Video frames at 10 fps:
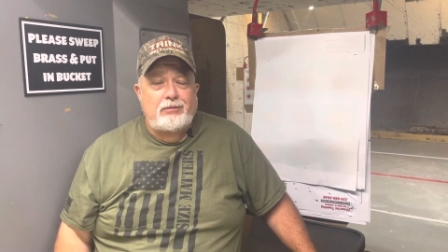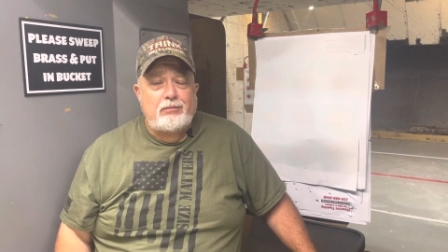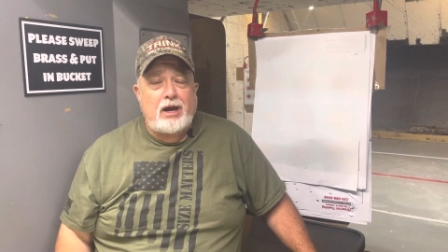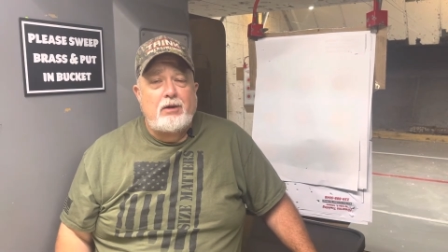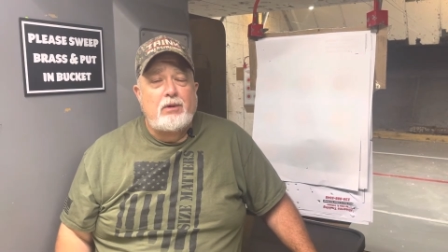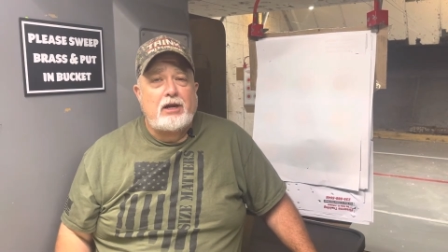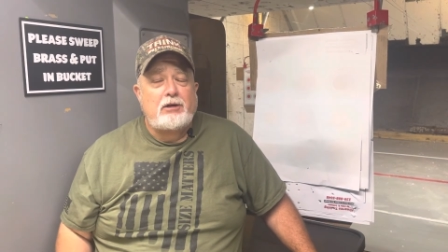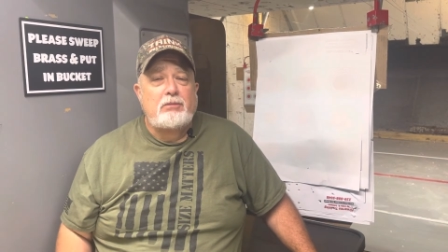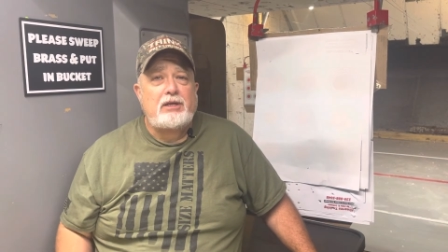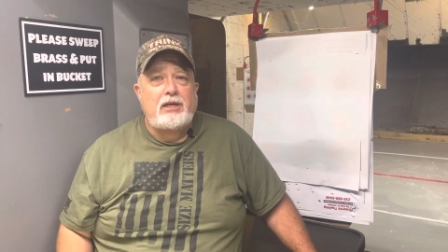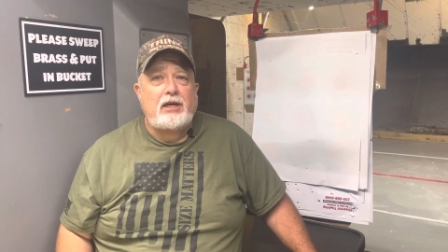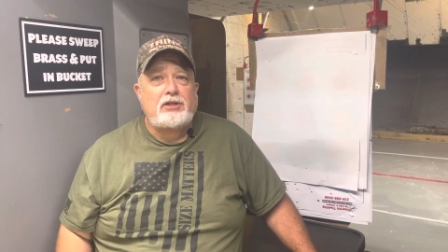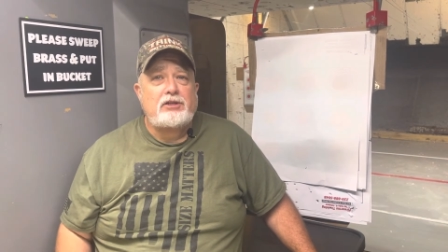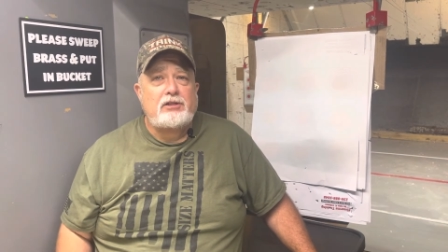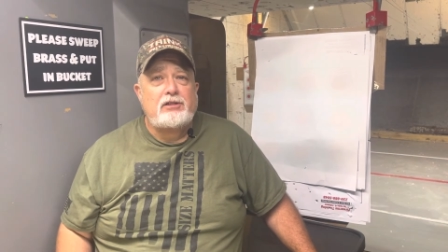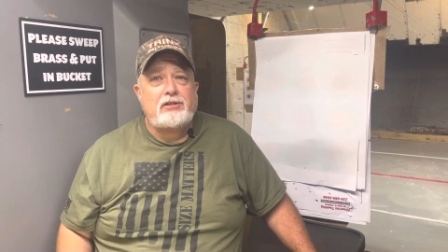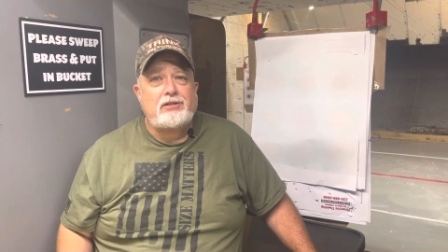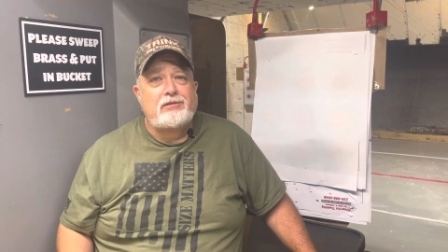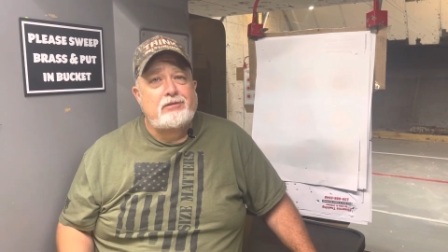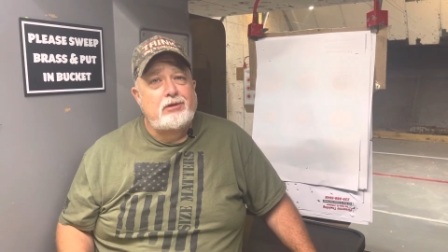My recommendation
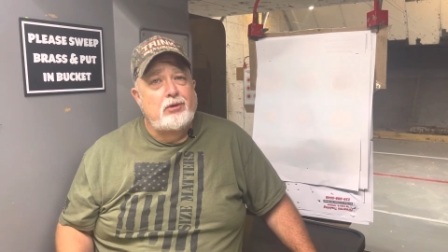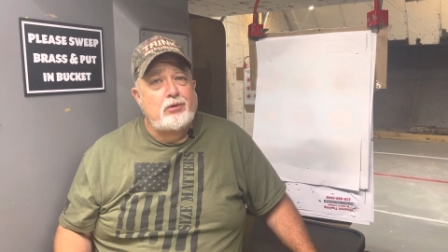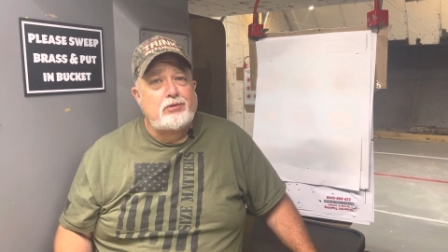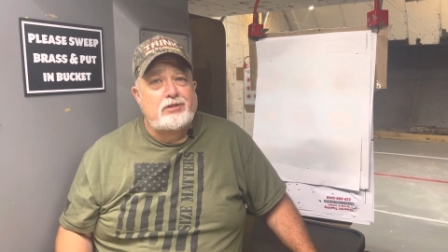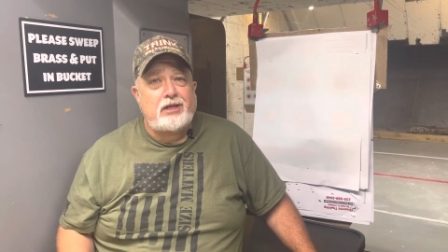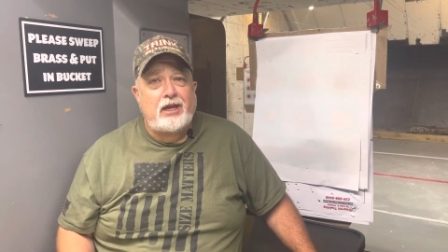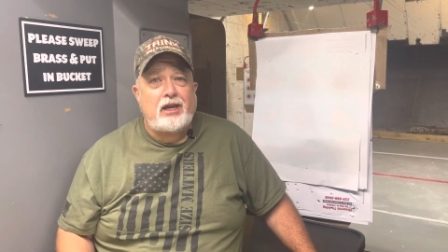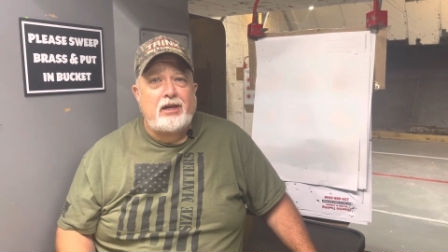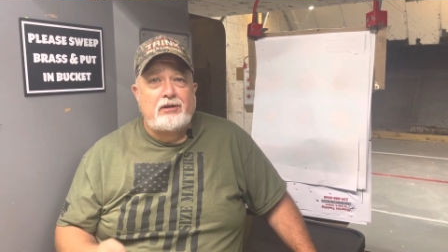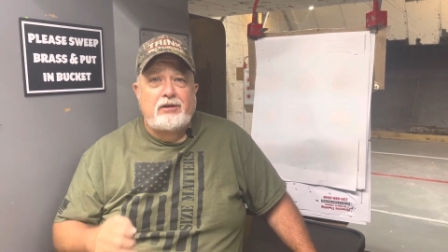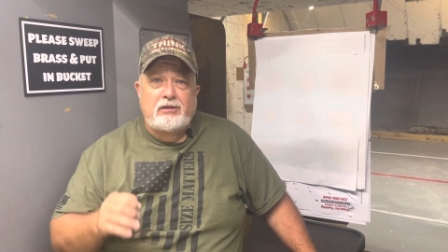is the old saying,